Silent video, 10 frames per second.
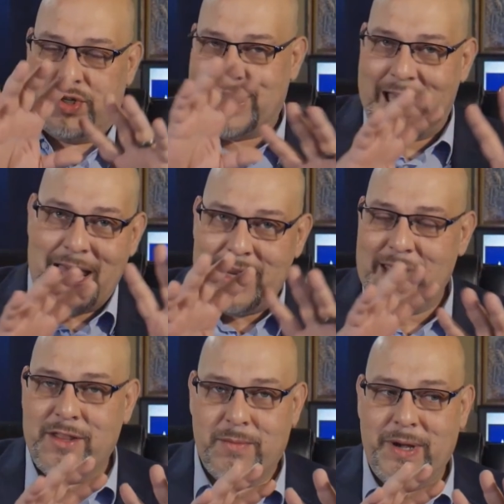tied
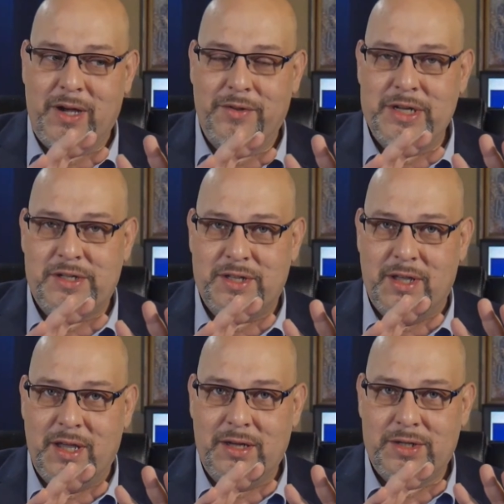together by all these
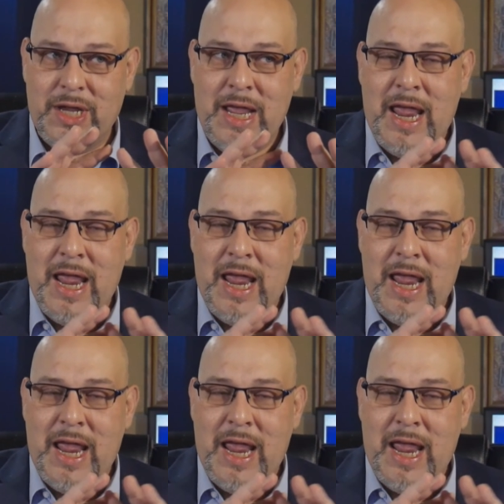things.